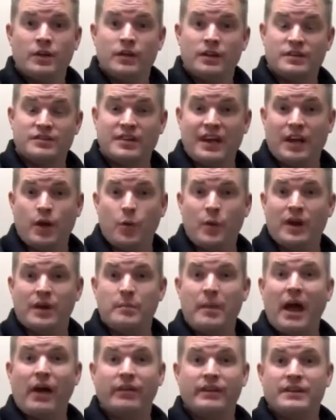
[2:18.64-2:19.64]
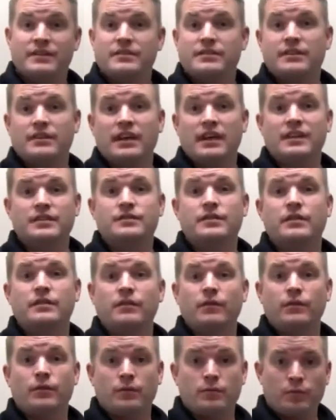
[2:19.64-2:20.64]
The second way to mount this is
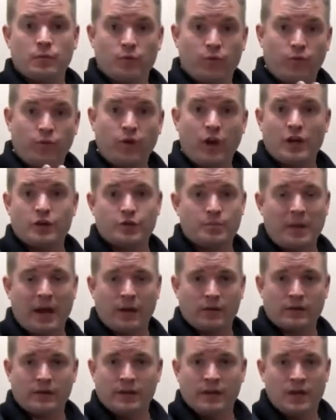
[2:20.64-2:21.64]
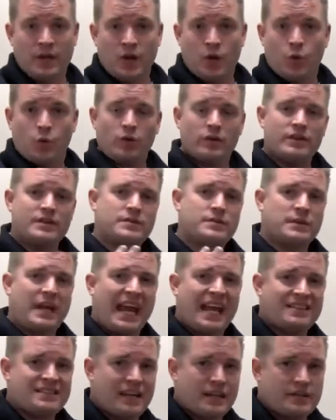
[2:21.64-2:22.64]
flush mount, where this
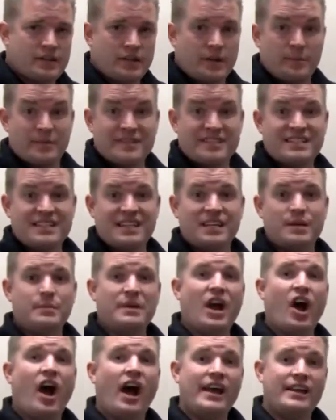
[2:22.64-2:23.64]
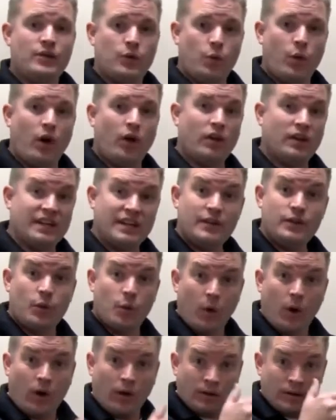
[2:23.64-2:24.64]
can's actually going to be sitting behind the wall and in the
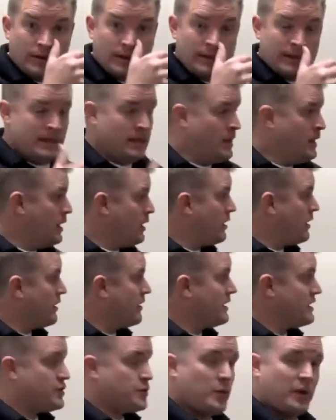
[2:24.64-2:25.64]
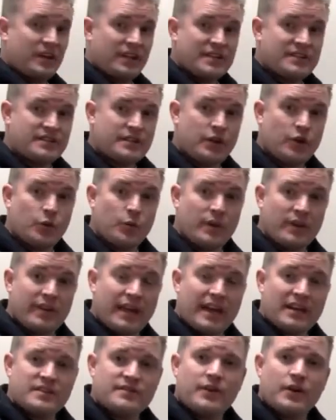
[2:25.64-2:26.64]
wall. The things you want to consider with
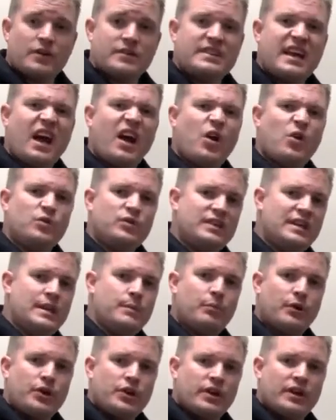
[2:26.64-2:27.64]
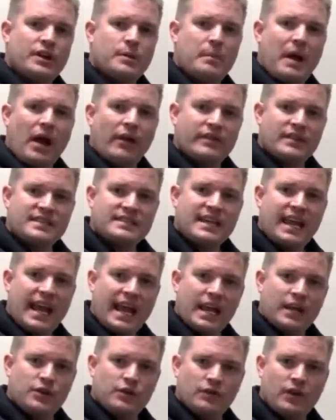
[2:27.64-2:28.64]
that, as far as how deep are you going to mount this
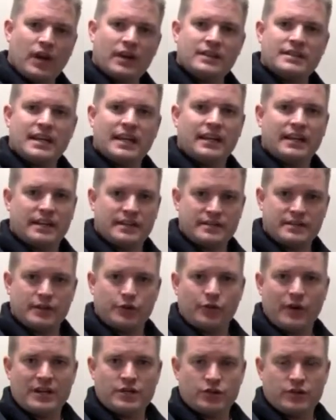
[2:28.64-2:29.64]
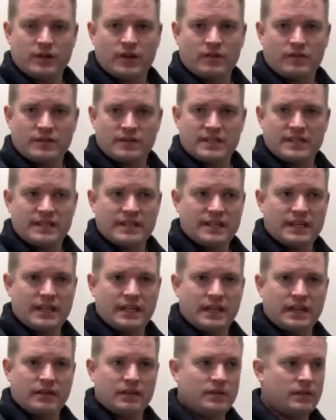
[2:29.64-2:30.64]
can, you've got to take in consideration obviously
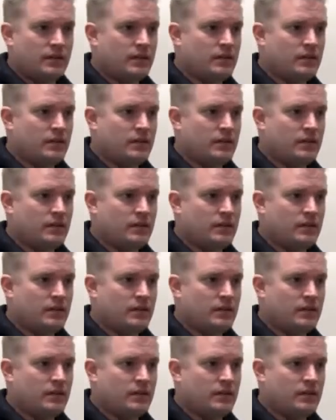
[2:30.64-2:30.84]
the